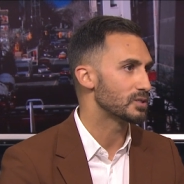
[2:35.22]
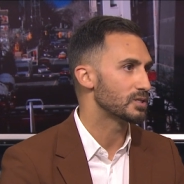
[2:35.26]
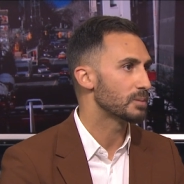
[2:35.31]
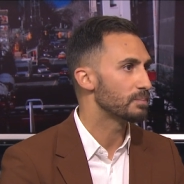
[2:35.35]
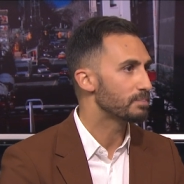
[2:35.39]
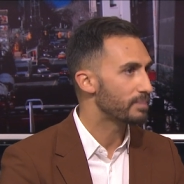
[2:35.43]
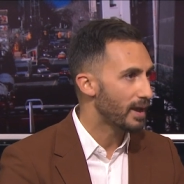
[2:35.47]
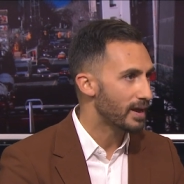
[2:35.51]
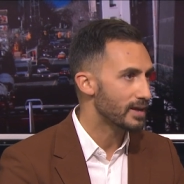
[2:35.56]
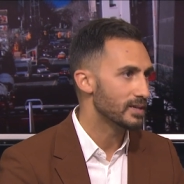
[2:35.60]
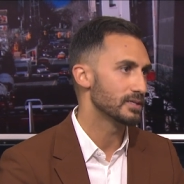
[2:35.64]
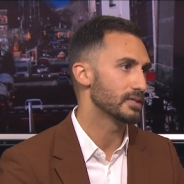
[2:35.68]

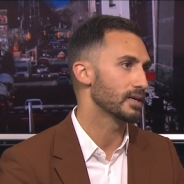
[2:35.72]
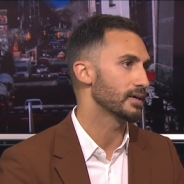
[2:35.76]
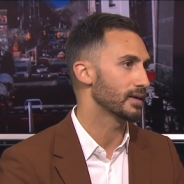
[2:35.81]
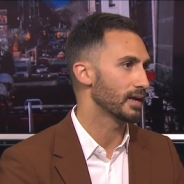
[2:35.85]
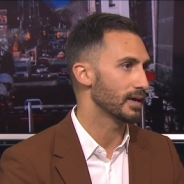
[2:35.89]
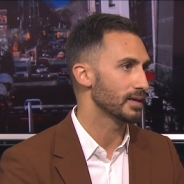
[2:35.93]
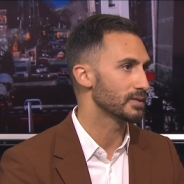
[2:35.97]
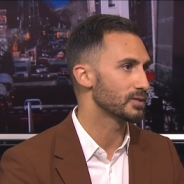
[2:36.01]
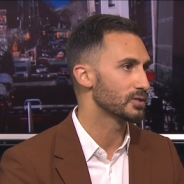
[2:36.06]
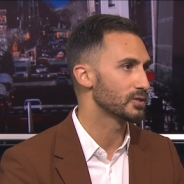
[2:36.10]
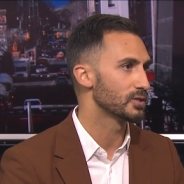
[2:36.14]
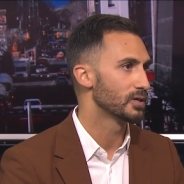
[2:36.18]
depend on
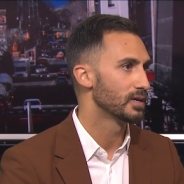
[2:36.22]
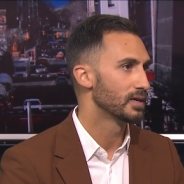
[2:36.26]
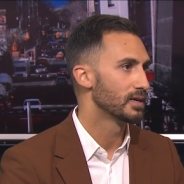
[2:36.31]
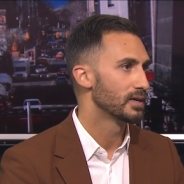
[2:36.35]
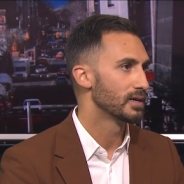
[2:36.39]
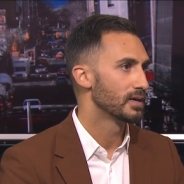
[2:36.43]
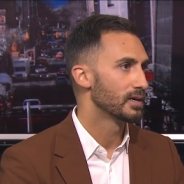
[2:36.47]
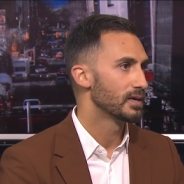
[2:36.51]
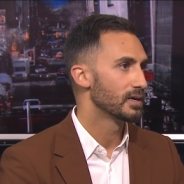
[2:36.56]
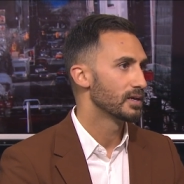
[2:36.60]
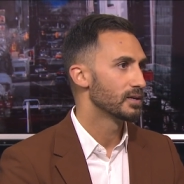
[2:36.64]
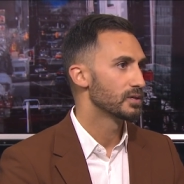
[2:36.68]
us
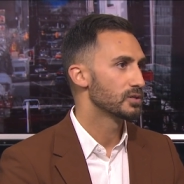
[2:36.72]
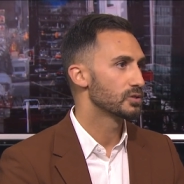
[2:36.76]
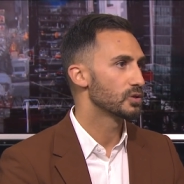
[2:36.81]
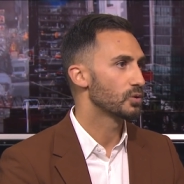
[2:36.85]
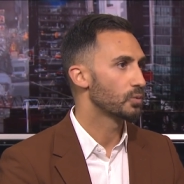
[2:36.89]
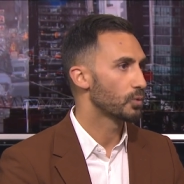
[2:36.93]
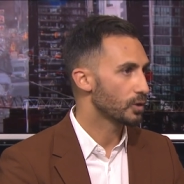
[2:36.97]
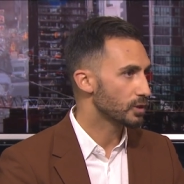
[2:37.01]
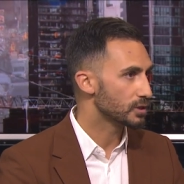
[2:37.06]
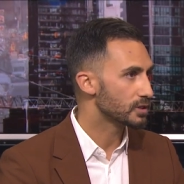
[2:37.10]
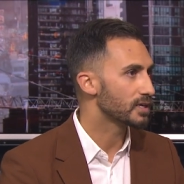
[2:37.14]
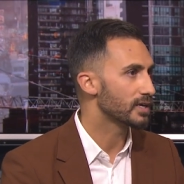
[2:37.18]
to
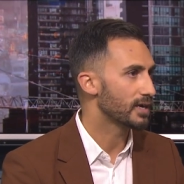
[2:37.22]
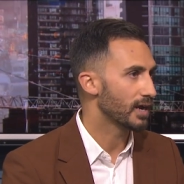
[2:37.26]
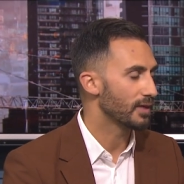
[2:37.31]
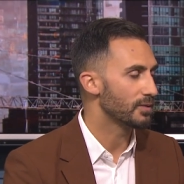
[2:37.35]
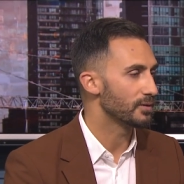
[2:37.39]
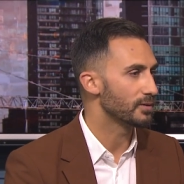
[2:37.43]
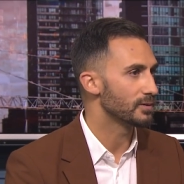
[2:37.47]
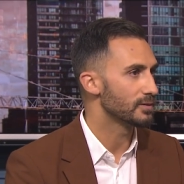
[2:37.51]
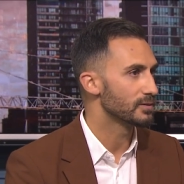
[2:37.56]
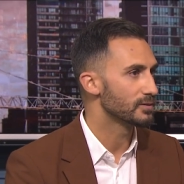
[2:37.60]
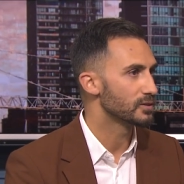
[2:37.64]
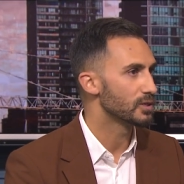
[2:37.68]
work
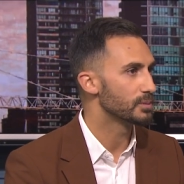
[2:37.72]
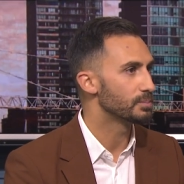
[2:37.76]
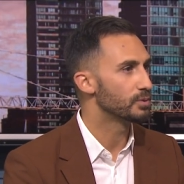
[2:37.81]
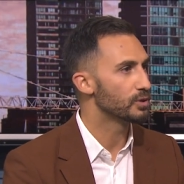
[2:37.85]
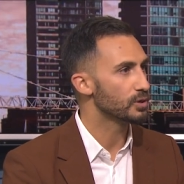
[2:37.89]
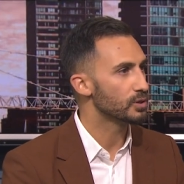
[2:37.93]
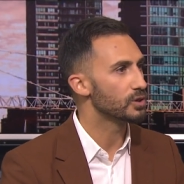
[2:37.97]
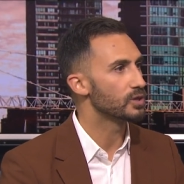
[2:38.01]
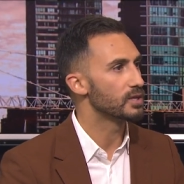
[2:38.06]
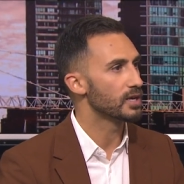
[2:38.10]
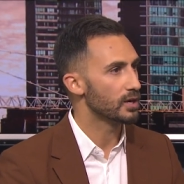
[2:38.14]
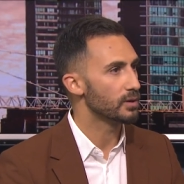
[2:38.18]
together, to
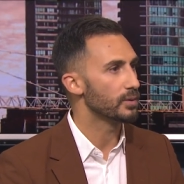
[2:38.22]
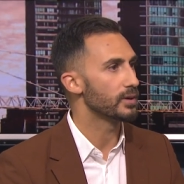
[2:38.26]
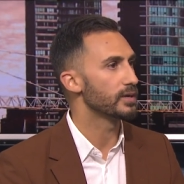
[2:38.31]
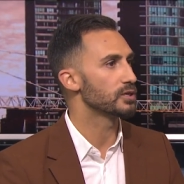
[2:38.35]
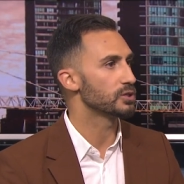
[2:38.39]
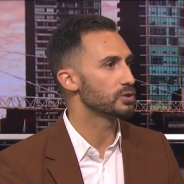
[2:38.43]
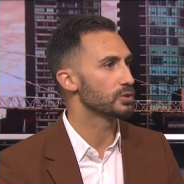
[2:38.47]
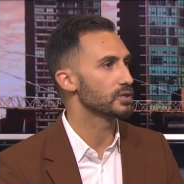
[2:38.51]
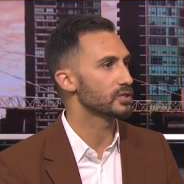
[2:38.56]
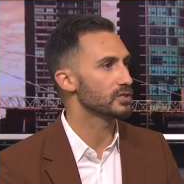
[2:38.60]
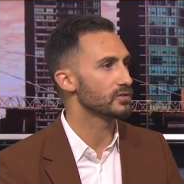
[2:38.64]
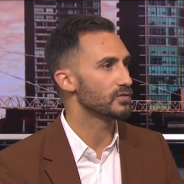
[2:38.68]
put their
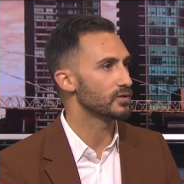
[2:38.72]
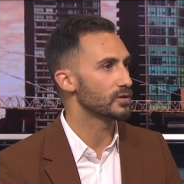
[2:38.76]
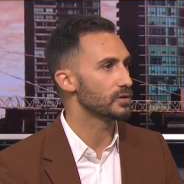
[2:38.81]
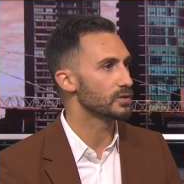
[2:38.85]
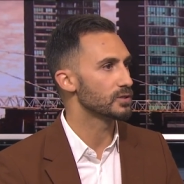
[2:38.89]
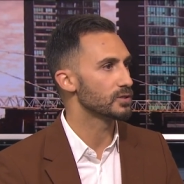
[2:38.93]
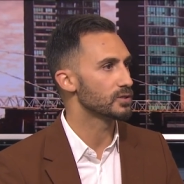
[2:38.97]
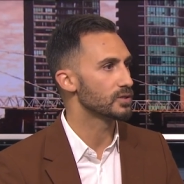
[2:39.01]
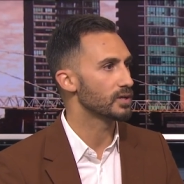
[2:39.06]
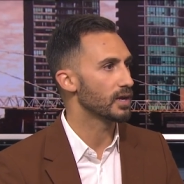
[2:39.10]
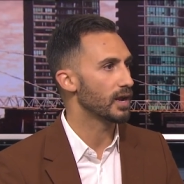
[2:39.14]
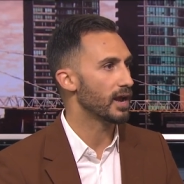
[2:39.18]
interests
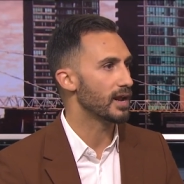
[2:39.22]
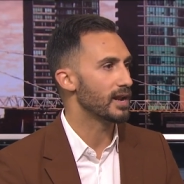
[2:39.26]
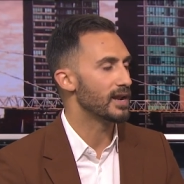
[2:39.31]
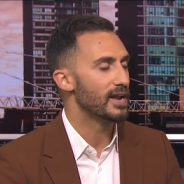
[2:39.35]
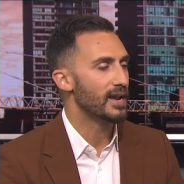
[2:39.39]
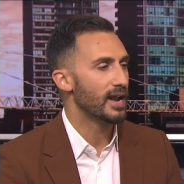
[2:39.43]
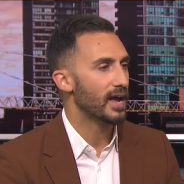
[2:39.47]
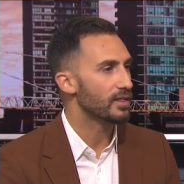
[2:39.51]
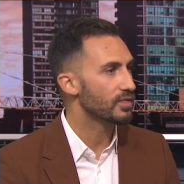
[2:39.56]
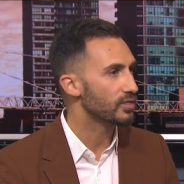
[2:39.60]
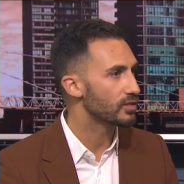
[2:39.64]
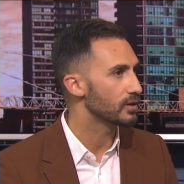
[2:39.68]
first, and
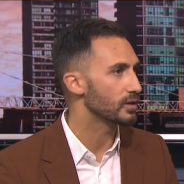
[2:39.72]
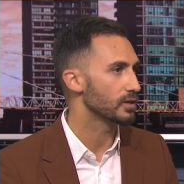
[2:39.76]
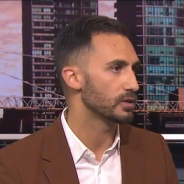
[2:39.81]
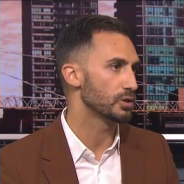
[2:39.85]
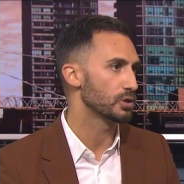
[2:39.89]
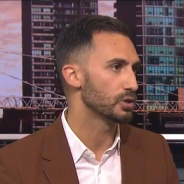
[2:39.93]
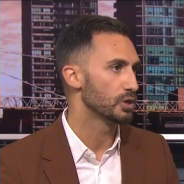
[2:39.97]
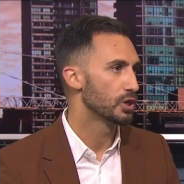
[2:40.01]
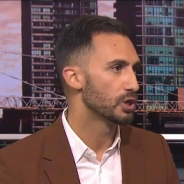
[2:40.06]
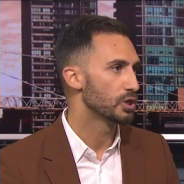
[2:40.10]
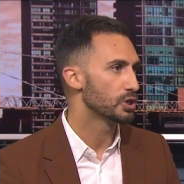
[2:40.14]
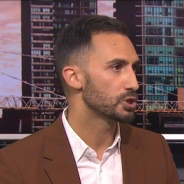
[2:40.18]
nothing
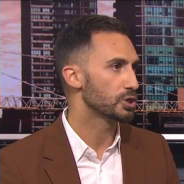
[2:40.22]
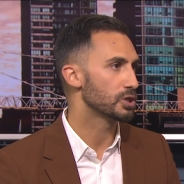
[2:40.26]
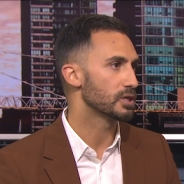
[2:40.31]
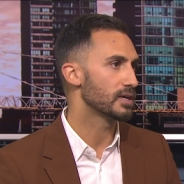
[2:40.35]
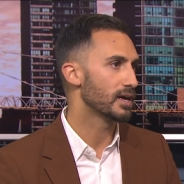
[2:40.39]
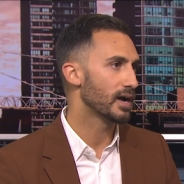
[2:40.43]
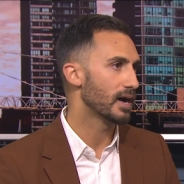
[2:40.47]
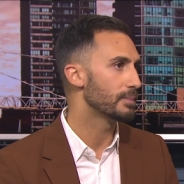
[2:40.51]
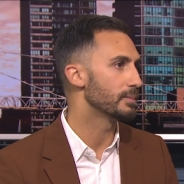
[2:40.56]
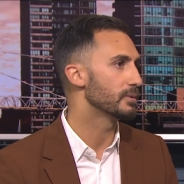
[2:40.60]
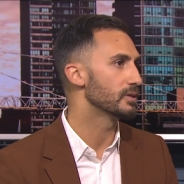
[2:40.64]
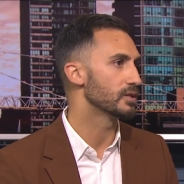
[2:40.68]
should
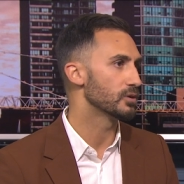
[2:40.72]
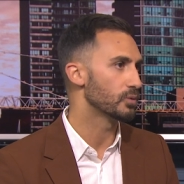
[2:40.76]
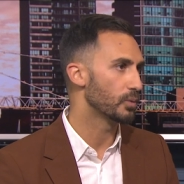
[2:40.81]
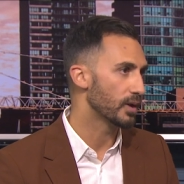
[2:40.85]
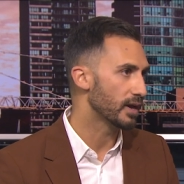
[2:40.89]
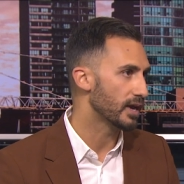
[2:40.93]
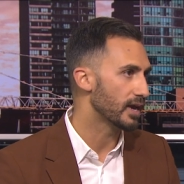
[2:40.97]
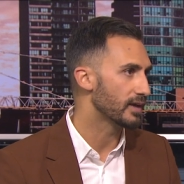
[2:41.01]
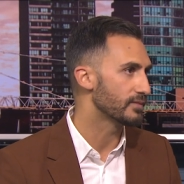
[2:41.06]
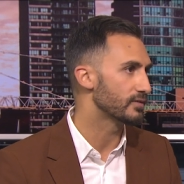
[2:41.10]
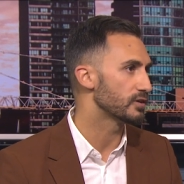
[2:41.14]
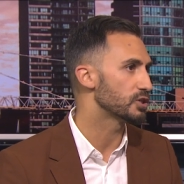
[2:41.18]
come in the
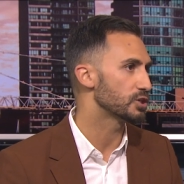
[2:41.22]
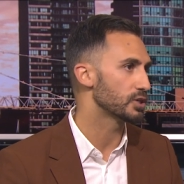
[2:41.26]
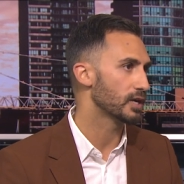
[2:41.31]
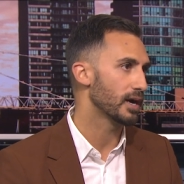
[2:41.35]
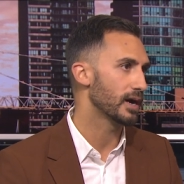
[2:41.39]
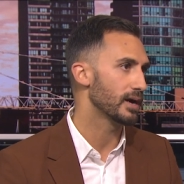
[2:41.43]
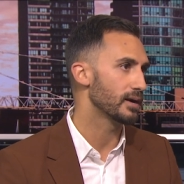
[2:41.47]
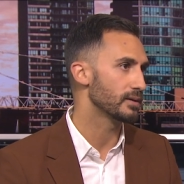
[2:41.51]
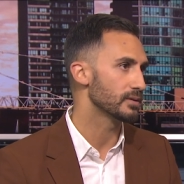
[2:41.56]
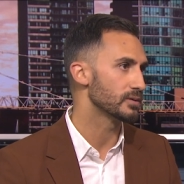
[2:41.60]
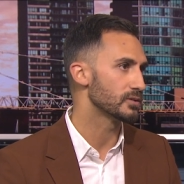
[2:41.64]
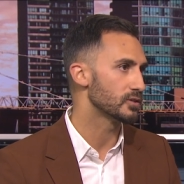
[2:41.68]
way of a
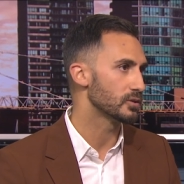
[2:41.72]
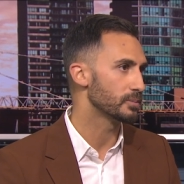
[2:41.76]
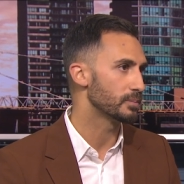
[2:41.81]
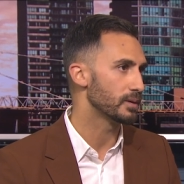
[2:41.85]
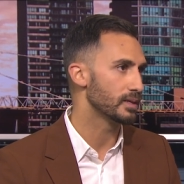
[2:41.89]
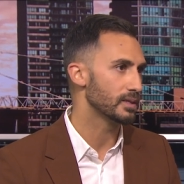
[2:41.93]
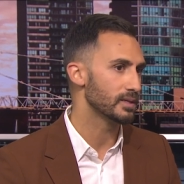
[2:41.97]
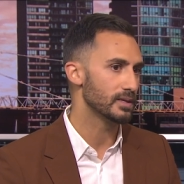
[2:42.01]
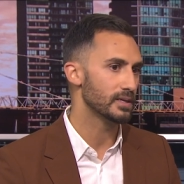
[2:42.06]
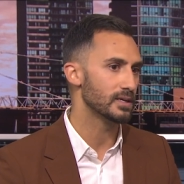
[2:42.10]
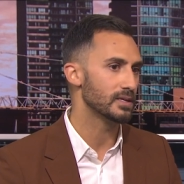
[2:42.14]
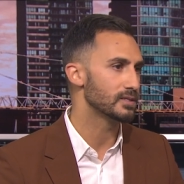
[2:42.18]
child's
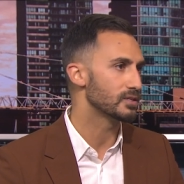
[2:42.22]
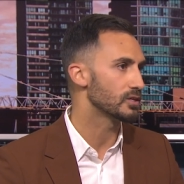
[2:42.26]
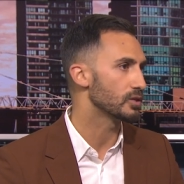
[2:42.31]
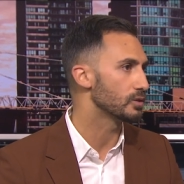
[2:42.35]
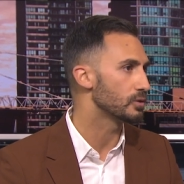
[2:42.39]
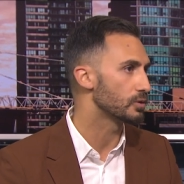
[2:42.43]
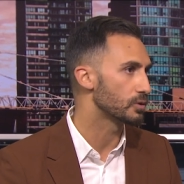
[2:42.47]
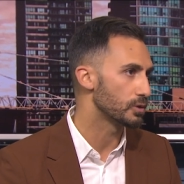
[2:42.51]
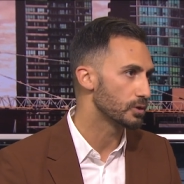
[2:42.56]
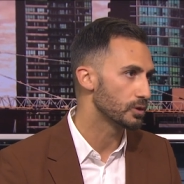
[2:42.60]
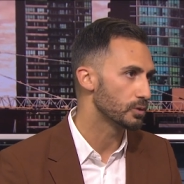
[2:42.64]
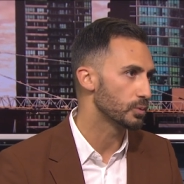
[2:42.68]
ability to
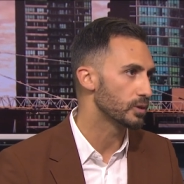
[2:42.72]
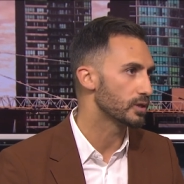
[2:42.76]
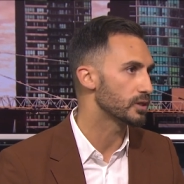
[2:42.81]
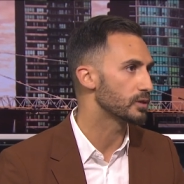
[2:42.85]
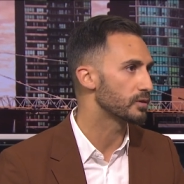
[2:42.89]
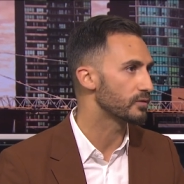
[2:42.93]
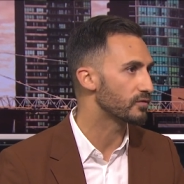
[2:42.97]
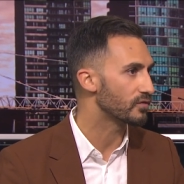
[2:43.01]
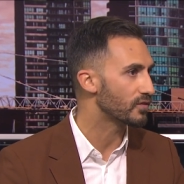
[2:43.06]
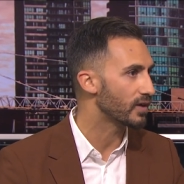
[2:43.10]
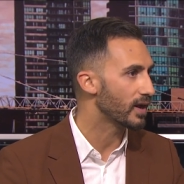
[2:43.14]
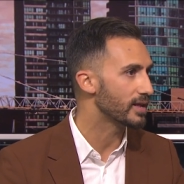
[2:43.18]
learn with
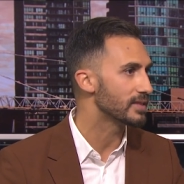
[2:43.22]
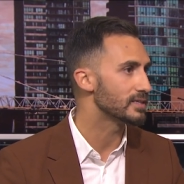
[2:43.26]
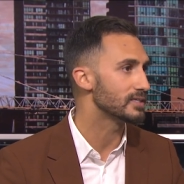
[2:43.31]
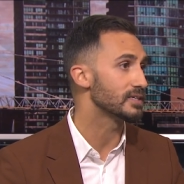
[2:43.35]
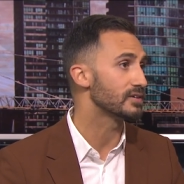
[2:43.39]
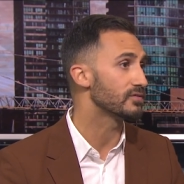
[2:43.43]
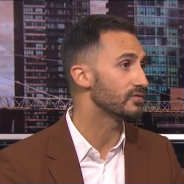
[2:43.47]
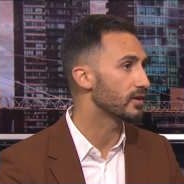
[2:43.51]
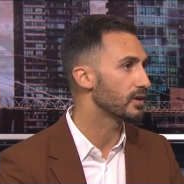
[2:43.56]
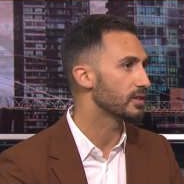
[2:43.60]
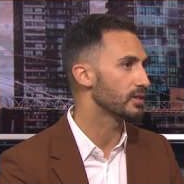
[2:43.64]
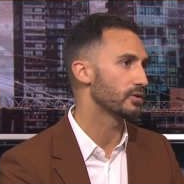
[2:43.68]
their friends in
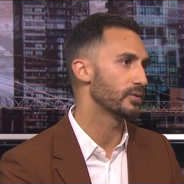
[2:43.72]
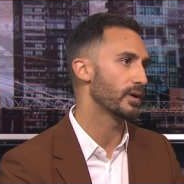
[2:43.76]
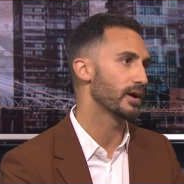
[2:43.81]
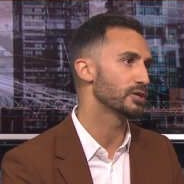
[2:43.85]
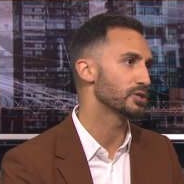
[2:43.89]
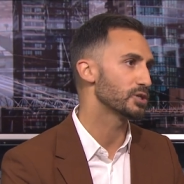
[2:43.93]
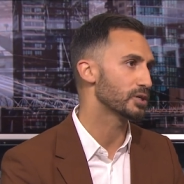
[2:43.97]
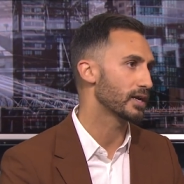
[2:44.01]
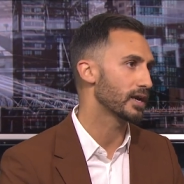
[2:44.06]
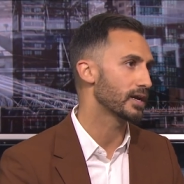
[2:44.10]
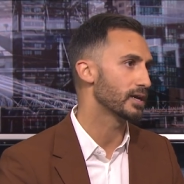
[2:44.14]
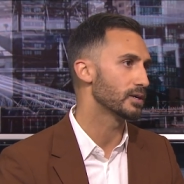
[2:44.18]
front of their
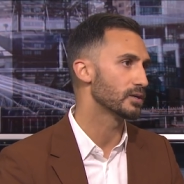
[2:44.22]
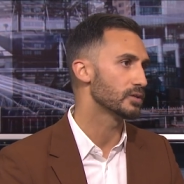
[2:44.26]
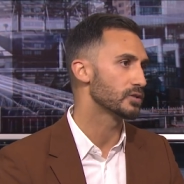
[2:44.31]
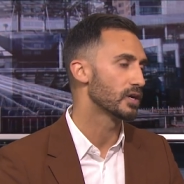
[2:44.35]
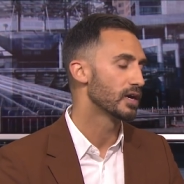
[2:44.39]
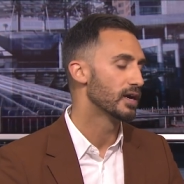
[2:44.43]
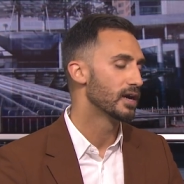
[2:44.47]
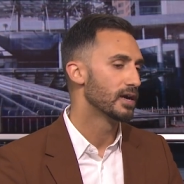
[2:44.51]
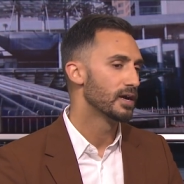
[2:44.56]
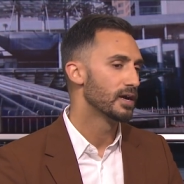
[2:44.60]
educators,